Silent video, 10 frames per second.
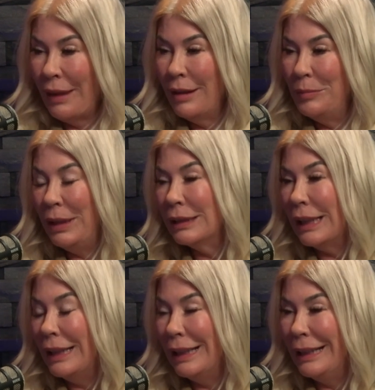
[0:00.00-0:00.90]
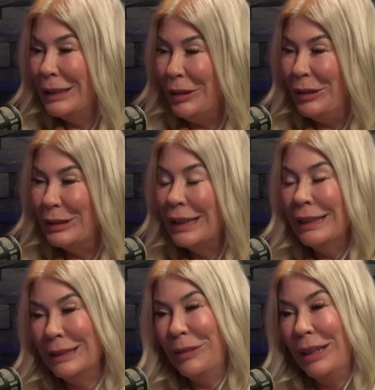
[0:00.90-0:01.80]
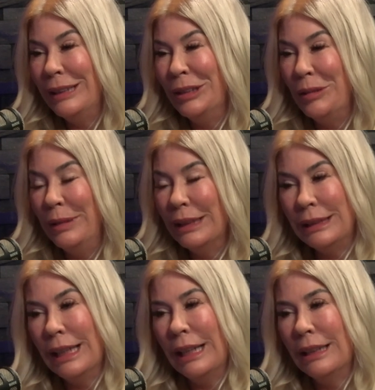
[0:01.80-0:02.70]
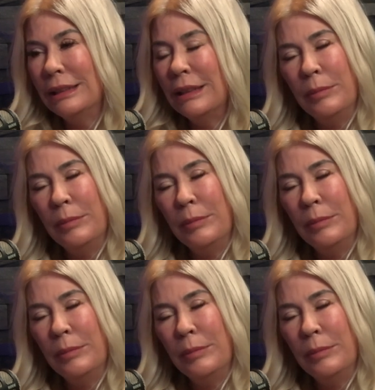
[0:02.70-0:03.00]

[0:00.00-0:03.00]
Because I like clothes, so I can go be a stylist,